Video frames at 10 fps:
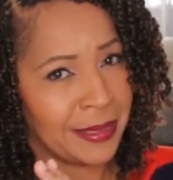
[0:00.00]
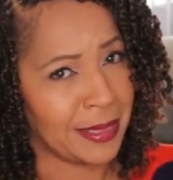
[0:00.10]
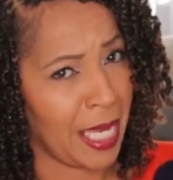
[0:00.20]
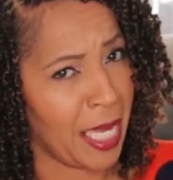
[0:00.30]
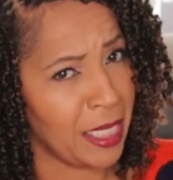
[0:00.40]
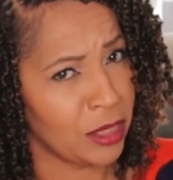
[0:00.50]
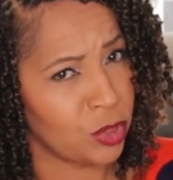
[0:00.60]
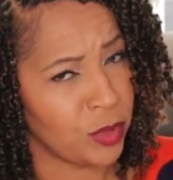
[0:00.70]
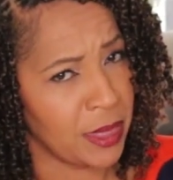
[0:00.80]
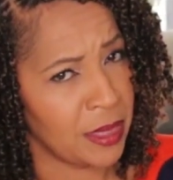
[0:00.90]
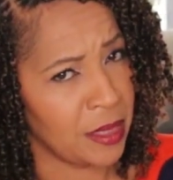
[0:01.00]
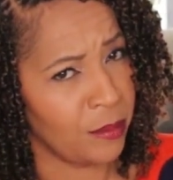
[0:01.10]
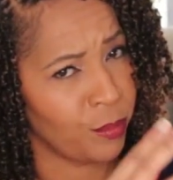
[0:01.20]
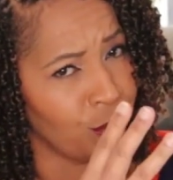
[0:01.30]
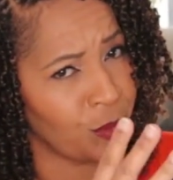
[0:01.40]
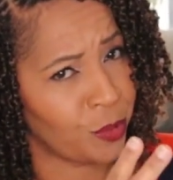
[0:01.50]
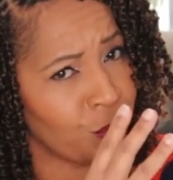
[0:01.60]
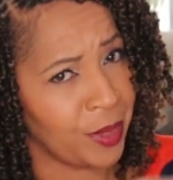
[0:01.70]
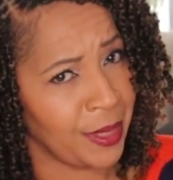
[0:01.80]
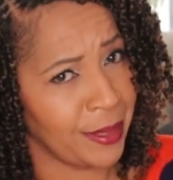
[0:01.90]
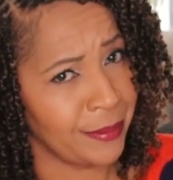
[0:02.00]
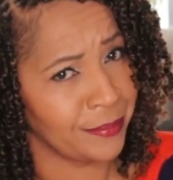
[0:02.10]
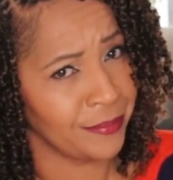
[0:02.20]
Dying trend number 3,